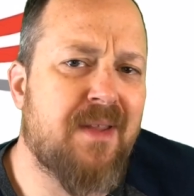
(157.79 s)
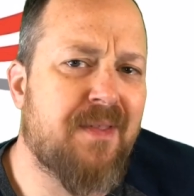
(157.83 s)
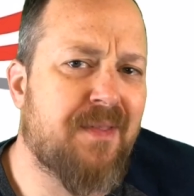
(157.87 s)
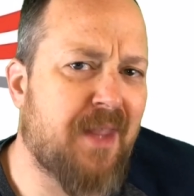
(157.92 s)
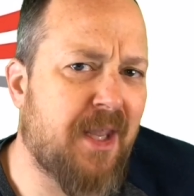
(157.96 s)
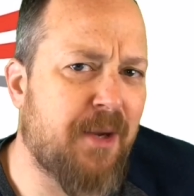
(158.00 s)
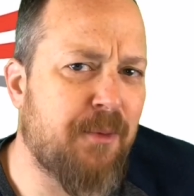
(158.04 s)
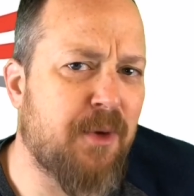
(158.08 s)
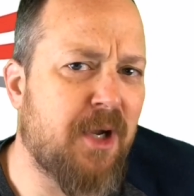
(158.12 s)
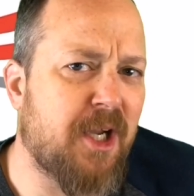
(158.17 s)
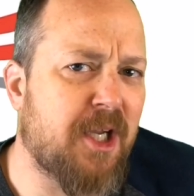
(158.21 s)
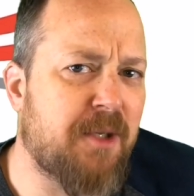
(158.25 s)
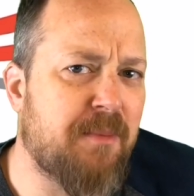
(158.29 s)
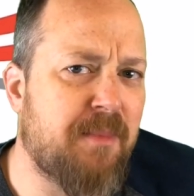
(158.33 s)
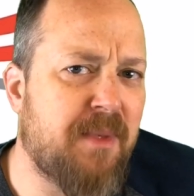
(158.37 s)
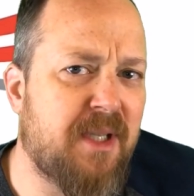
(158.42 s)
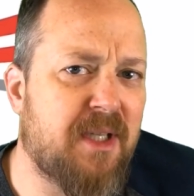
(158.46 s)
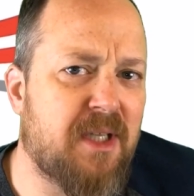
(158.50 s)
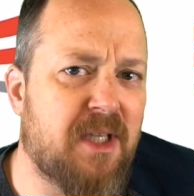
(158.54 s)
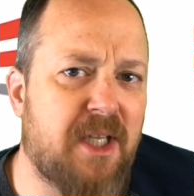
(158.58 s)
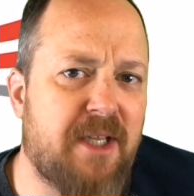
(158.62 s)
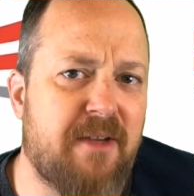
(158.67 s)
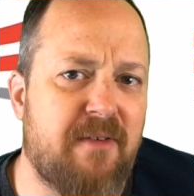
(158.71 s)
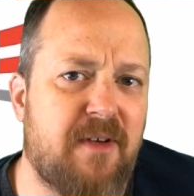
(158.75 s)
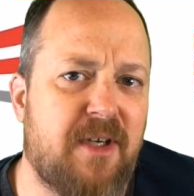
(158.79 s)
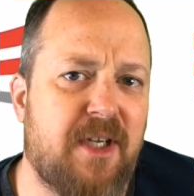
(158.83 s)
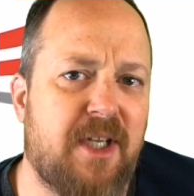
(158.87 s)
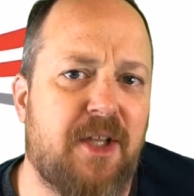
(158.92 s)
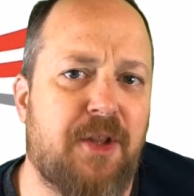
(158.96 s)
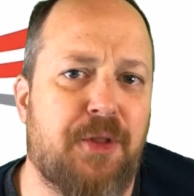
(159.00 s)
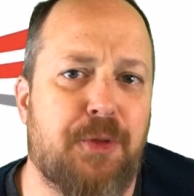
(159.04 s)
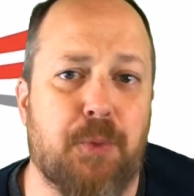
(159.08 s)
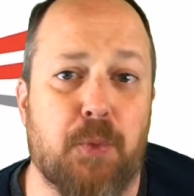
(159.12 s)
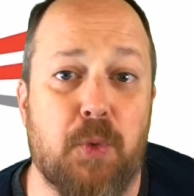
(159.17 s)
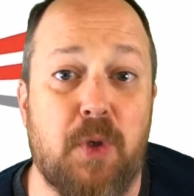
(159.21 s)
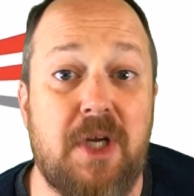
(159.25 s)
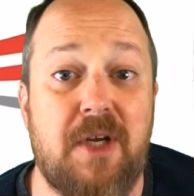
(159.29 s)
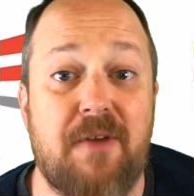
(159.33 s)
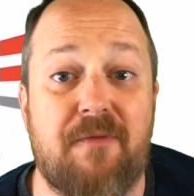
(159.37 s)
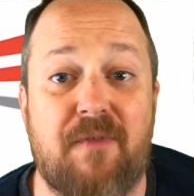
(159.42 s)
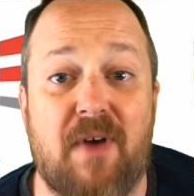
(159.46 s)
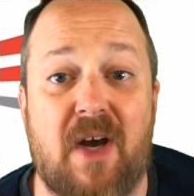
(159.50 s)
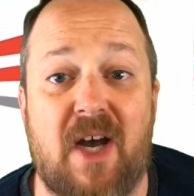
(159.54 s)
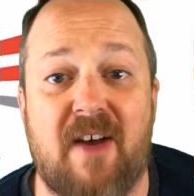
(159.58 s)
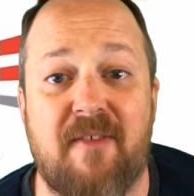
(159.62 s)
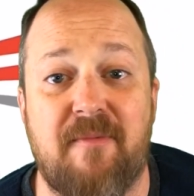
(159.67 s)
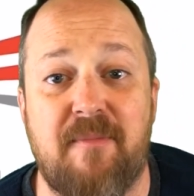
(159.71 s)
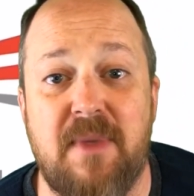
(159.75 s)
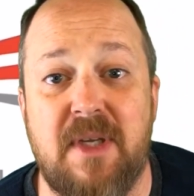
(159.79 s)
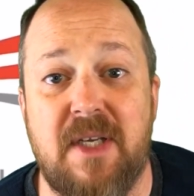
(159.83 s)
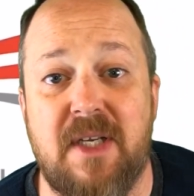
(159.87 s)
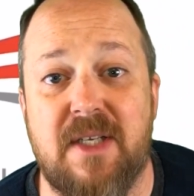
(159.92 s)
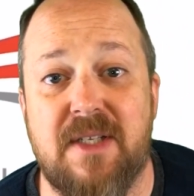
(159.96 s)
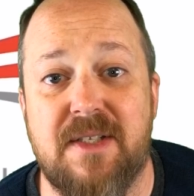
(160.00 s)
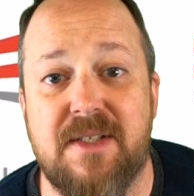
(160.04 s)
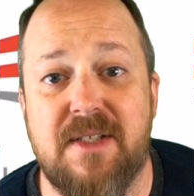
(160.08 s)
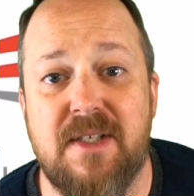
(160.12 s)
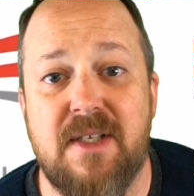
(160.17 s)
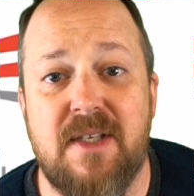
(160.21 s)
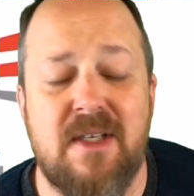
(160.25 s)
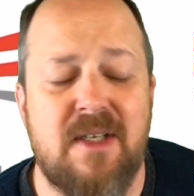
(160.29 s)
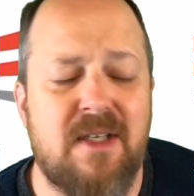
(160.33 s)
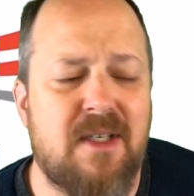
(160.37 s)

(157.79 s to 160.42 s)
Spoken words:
They recommend leave it in 3 to 5 minutes.